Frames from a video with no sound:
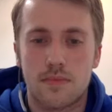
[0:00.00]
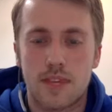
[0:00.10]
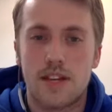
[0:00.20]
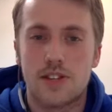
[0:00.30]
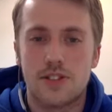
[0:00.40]

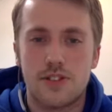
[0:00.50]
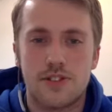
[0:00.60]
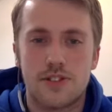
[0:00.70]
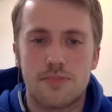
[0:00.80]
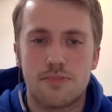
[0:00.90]
sure.
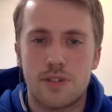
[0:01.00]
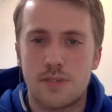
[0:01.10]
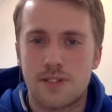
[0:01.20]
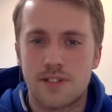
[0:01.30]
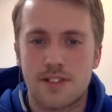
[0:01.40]
It's pretty
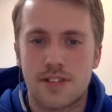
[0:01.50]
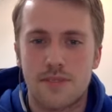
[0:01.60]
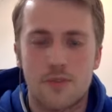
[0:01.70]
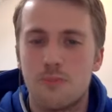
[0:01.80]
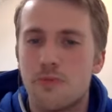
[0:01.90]
much the same
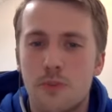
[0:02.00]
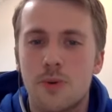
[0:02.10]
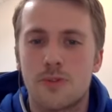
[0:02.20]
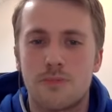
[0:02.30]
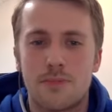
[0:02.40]
for
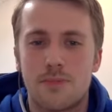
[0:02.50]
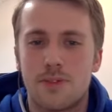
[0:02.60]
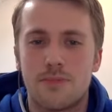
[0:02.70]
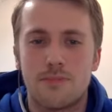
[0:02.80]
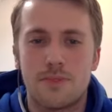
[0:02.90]
most people.